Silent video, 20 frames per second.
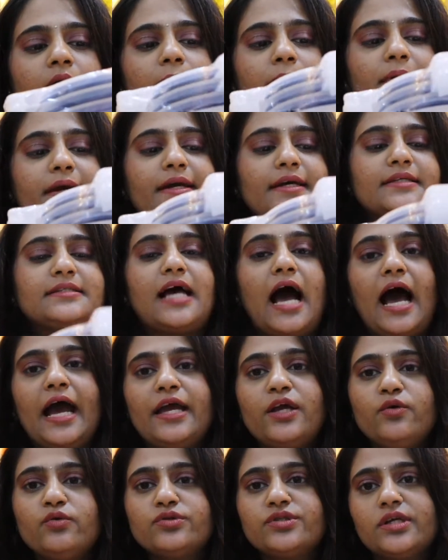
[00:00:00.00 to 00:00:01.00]
because I
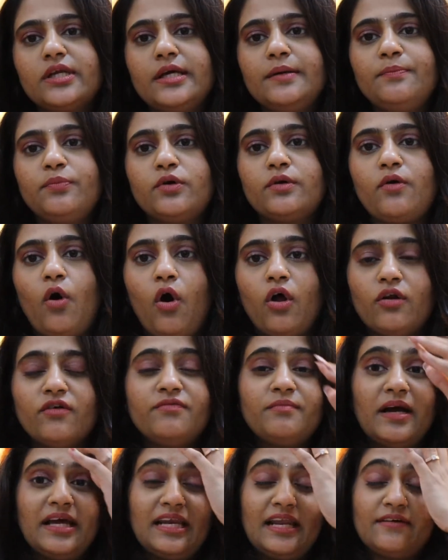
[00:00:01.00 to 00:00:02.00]
usually put all
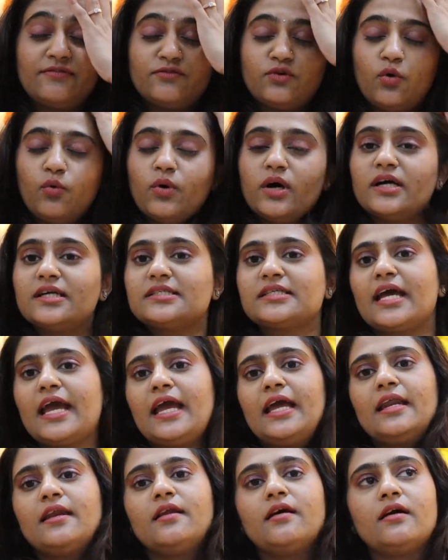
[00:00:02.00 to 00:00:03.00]
of my leftovers
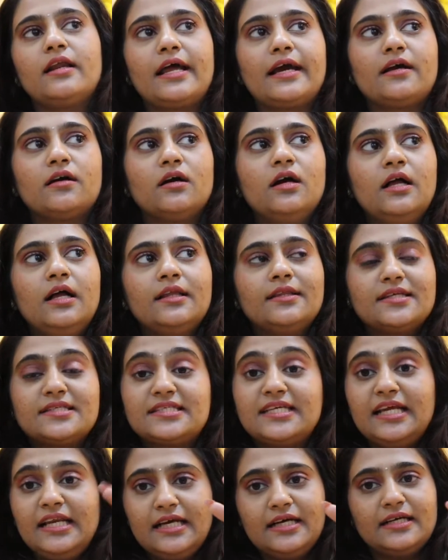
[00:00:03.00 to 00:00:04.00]
in uh, like the
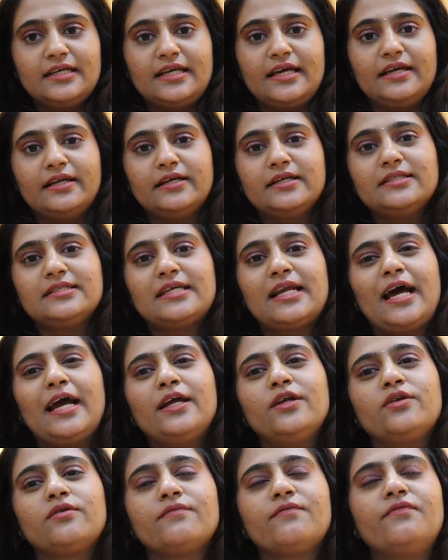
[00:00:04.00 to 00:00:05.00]
steel containers and
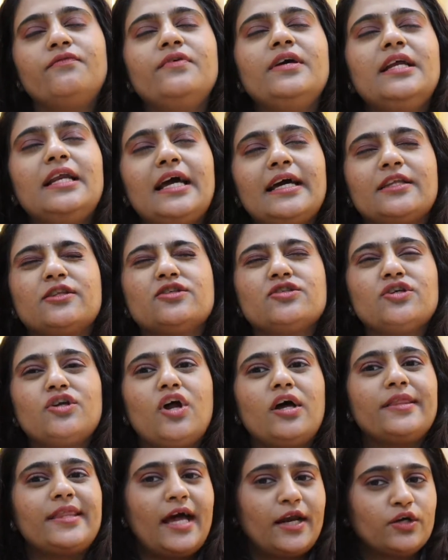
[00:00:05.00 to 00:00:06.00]
I feel like these are
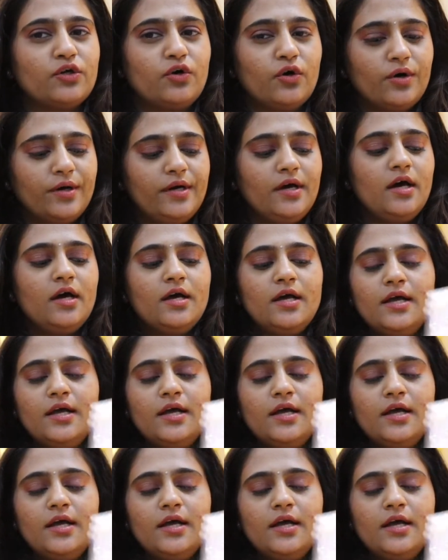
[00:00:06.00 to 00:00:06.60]
not that good.